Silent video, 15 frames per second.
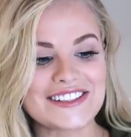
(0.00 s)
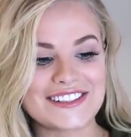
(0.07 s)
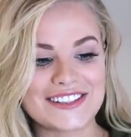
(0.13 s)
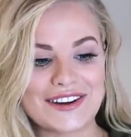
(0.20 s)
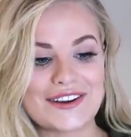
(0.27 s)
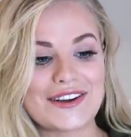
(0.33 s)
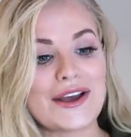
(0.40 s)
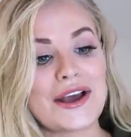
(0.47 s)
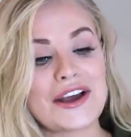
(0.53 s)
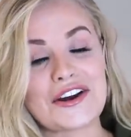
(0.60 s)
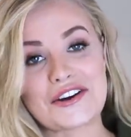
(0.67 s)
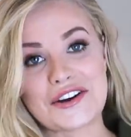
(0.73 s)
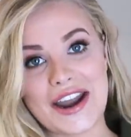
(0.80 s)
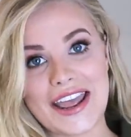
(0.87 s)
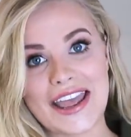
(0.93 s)
So
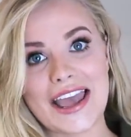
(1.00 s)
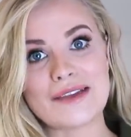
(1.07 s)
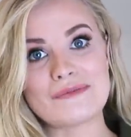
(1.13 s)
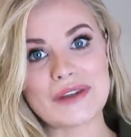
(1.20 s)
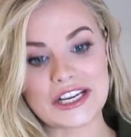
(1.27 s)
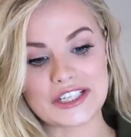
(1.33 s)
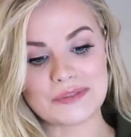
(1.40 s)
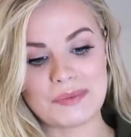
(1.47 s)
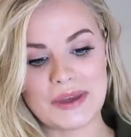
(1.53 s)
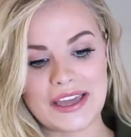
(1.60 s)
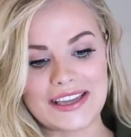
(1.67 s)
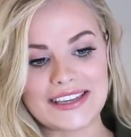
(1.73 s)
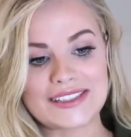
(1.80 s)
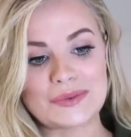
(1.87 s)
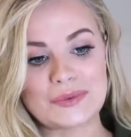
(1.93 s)
gray and blush
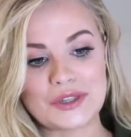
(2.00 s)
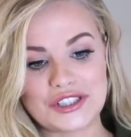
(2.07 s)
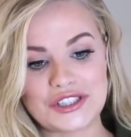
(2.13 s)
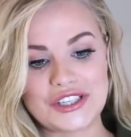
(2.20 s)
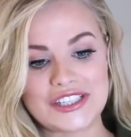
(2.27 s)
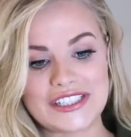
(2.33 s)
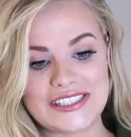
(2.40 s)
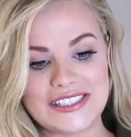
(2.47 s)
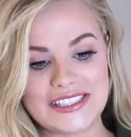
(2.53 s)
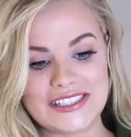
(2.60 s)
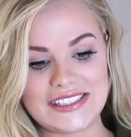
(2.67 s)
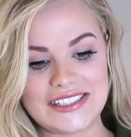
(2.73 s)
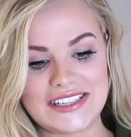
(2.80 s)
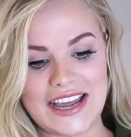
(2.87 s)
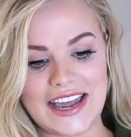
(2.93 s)
pink is what you're gonna
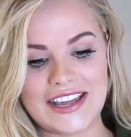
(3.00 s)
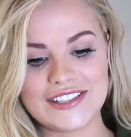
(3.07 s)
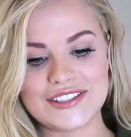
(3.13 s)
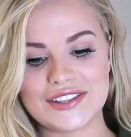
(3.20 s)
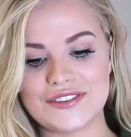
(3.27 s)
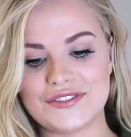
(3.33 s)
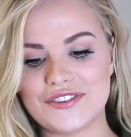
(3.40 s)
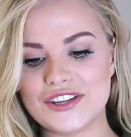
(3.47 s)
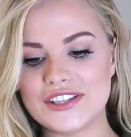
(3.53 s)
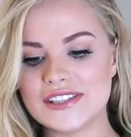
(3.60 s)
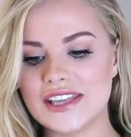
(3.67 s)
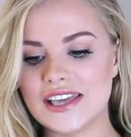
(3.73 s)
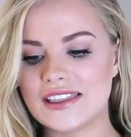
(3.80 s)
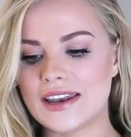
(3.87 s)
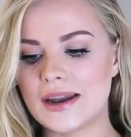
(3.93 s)
see today. So the first
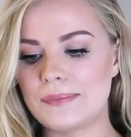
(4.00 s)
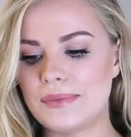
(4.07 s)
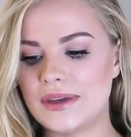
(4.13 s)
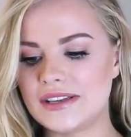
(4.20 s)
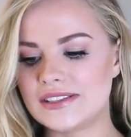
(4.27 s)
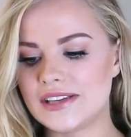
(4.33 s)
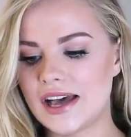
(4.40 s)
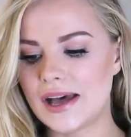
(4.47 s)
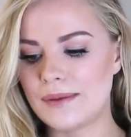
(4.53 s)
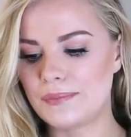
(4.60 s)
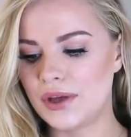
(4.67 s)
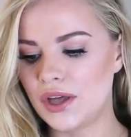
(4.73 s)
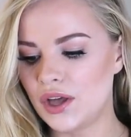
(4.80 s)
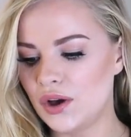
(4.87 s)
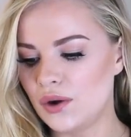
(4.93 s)
thing that I picked
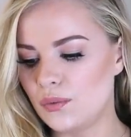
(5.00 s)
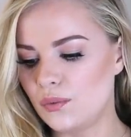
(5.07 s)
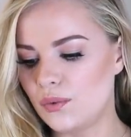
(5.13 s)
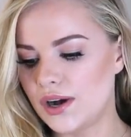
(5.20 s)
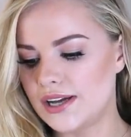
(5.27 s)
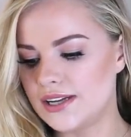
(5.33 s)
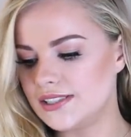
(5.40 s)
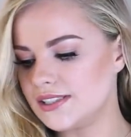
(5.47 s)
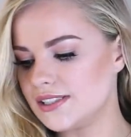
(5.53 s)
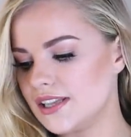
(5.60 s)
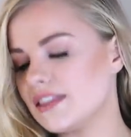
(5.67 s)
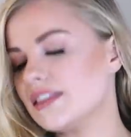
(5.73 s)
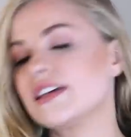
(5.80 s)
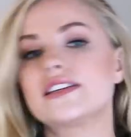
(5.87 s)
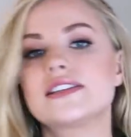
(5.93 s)
up was
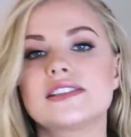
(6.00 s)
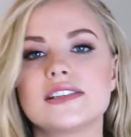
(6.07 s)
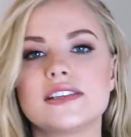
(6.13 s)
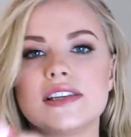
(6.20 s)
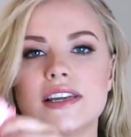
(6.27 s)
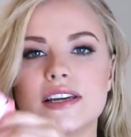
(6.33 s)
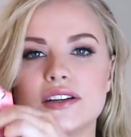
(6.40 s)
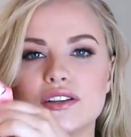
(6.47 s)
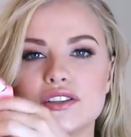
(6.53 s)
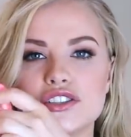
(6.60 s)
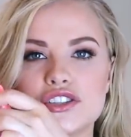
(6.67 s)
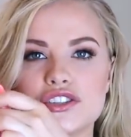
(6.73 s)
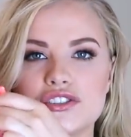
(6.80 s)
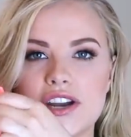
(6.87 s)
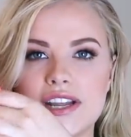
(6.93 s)
this little
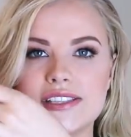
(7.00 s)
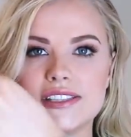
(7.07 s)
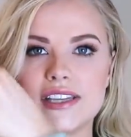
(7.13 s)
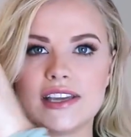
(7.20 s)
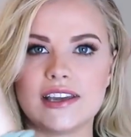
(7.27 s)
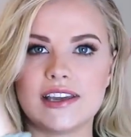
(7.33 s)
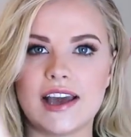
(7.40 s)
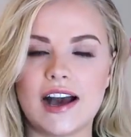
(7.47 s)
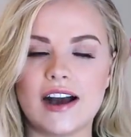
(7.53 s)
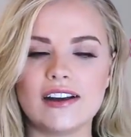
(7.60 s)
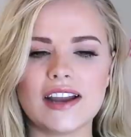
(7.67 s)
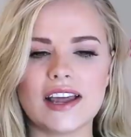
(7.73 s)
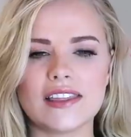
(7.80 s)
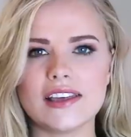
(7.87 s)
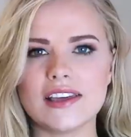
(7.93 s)
dressing
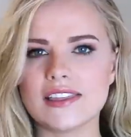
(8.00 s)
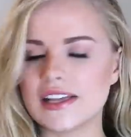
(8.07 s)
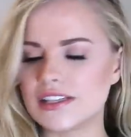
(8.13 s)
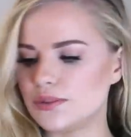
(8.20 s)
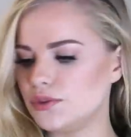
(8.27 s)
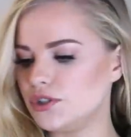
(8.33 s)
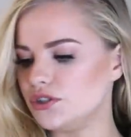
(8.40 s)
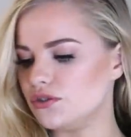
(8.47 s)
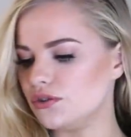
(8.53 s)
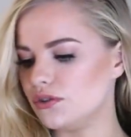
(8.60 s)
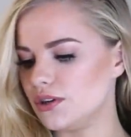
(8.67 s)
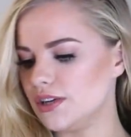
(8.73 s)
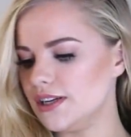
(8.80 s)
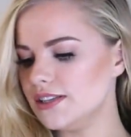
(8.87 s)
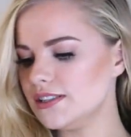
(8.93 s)
gown. I think that's what you
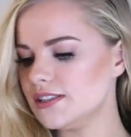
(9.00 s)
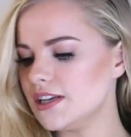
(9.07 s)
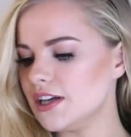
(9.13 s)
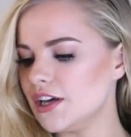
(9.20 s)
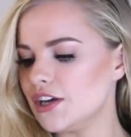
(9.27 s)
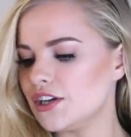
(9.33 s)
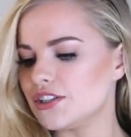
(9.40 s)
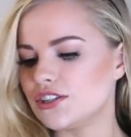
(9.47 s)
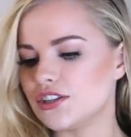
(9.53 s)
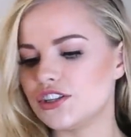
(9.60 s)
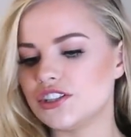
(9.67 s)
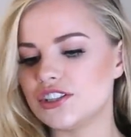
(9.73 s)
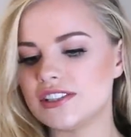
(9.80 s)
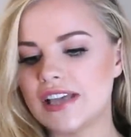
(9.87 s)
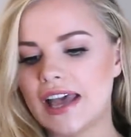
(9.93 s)
call it. So
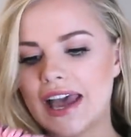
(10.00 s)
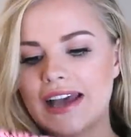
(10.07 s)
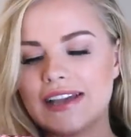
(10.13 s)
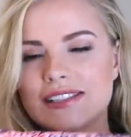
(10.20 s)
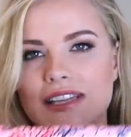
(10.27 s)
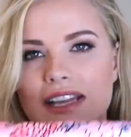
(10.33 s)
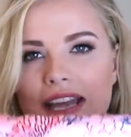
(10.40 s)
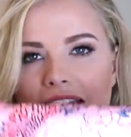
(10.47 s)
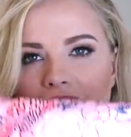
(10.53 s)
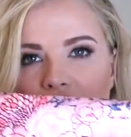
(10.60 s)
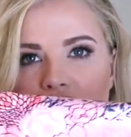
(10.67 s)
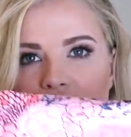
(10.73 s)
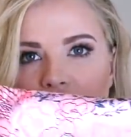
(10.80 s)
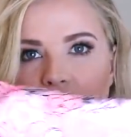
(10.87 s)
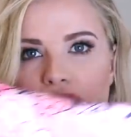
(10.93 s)
it just has like
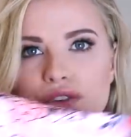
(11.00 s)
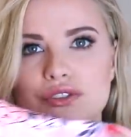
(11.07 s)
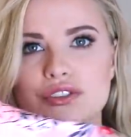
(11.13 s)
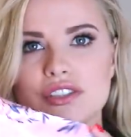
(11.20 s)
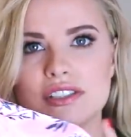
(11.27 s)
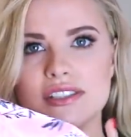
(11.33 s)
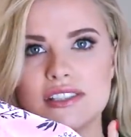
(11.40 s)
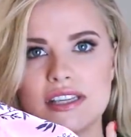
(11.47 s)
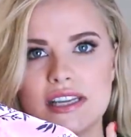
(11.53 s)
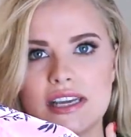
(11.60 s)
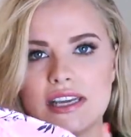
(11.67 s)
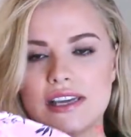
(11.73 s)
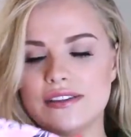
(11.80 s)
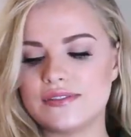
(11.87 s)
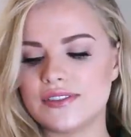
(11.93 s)
huge
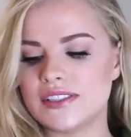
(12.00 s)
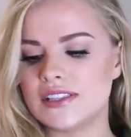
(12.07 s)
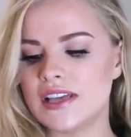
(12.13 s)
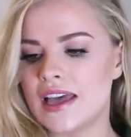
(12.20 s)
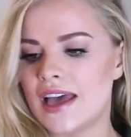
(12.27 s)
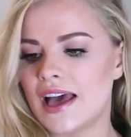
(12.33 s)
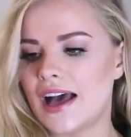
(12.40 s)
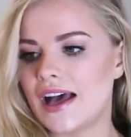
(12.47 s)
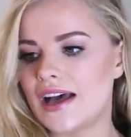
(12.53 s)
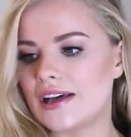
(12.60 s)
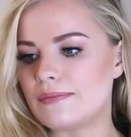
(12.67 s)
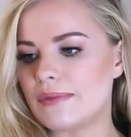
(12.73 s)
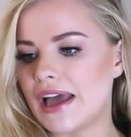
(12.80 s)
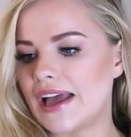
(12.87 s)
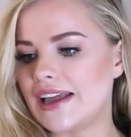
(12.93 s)
sleeves,
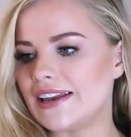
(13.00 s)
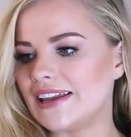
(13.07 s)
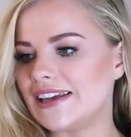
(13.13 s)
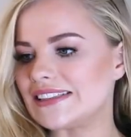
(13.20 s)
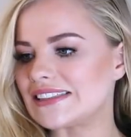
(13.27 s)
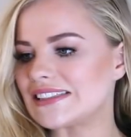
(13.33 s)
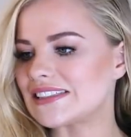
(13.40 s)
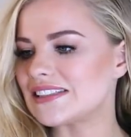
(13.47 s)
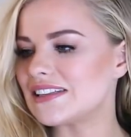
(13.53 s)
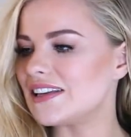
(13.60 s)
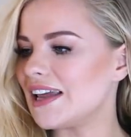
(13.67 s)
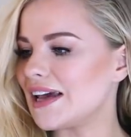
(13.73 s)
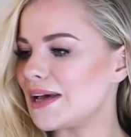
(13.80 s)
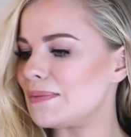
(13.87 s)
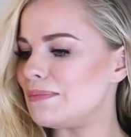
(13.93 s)
and it's
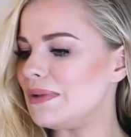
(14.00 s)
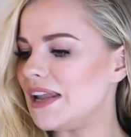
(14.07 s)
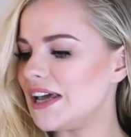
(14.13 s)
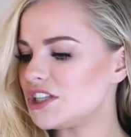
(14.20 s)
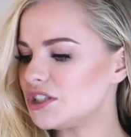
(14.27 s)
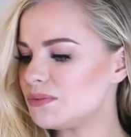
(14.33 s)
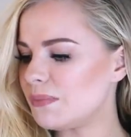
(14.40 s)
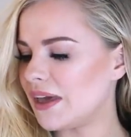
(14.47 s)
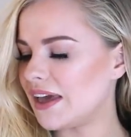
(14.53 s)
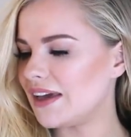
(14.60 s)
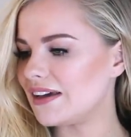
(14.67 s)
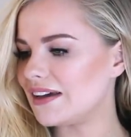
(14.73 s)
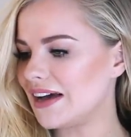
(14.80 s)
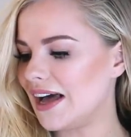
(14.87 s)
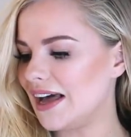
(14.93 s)
like a blush
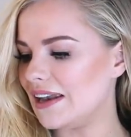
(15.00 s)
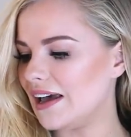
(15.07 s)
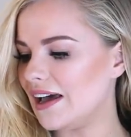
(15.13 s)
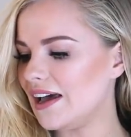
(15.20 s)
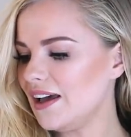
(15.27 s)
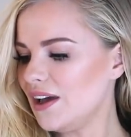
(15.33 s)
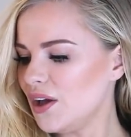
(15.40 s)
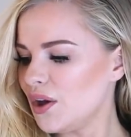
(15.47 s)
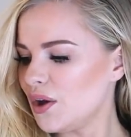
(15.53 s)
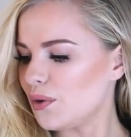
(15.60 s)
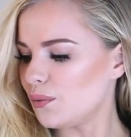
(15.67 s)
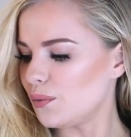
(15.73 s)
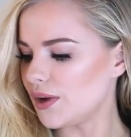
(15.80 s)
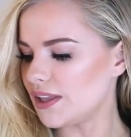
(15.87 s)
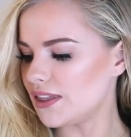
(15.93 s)
pink color
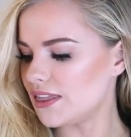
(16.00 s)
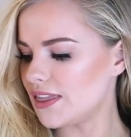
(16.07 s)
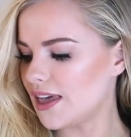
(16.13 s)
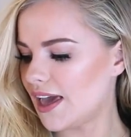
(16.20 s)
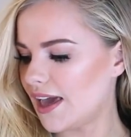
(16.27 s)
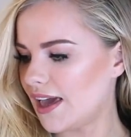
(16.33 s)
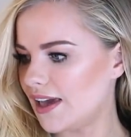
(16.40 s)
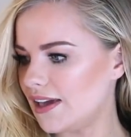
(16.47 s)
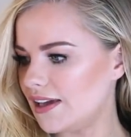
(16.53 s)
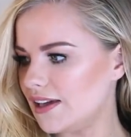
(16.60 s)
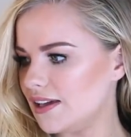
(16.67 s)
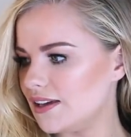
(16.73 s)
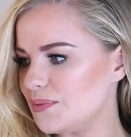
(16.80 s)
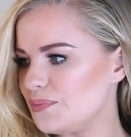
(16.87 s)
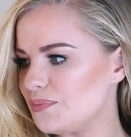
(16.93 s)
with
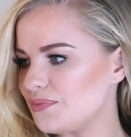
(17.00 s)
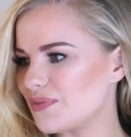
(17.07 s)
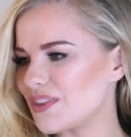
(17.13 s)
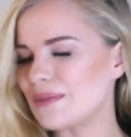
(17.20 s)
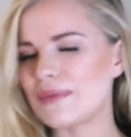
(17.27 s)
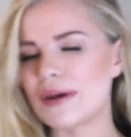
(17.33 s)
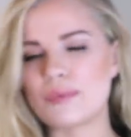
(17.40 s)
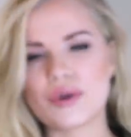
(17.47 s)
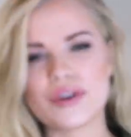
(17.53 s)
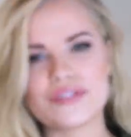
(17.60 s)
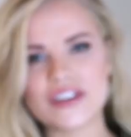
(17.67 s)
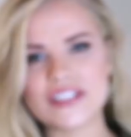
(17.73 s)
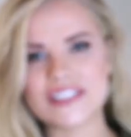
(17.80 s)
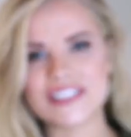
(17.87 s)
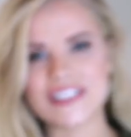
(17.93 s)
a, my
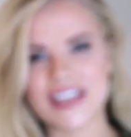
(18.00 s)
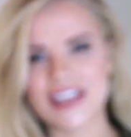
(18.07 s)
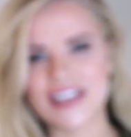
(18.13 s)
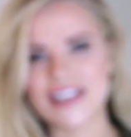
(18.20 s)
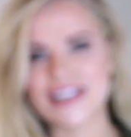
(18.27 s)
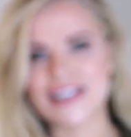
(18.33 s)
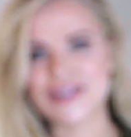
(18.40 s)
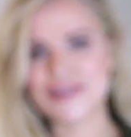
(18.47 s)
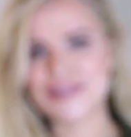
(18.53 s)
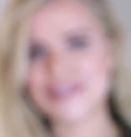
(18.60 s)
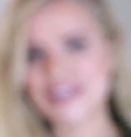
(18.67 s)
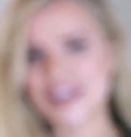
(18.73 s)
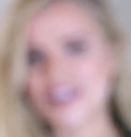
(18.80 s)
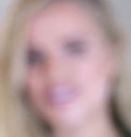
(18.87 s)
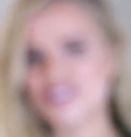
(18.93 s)
boyfriend said it
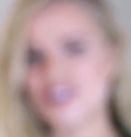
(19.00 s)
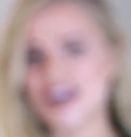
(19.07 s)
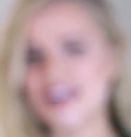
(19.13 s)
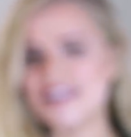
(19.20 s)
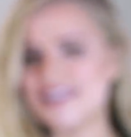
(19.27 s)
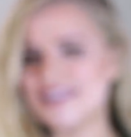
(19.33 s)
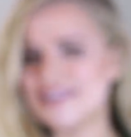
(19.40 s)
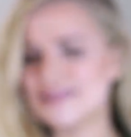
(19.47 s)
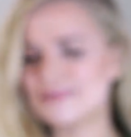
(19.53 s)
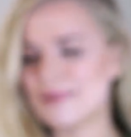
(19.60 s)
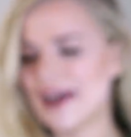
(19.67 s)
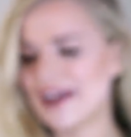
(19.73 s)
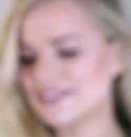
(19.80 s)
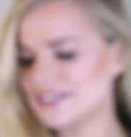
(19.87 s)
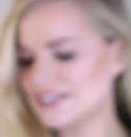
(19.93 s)
looks like a Chinese
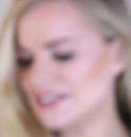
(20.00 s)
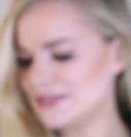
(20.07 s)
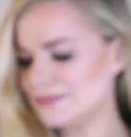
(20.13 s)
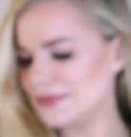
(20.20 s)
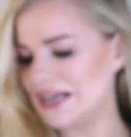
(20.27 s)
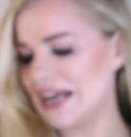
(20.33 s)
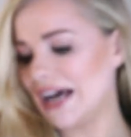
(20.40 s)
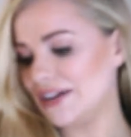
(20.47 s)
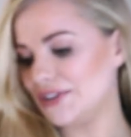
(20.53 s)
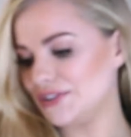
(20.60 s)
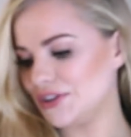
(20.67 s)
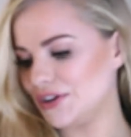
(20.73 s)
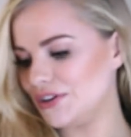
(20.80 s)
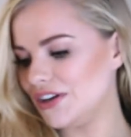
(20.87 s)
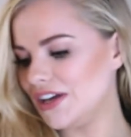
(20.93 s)
pattern, but I
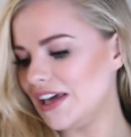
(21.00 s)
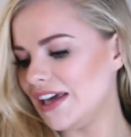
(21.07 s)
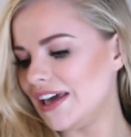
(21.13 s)
don't know.